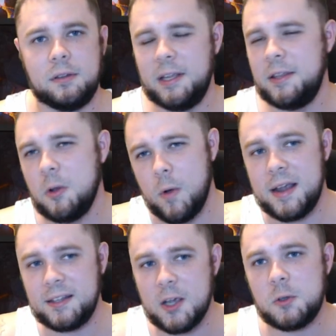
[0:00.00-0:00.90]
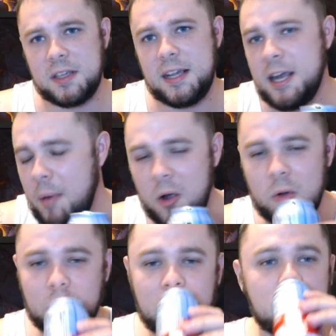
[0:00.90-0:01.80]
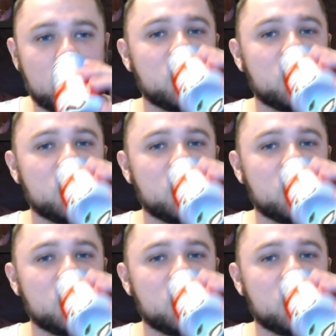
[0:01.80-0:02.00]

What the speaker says: Lead the way, Toski, come on!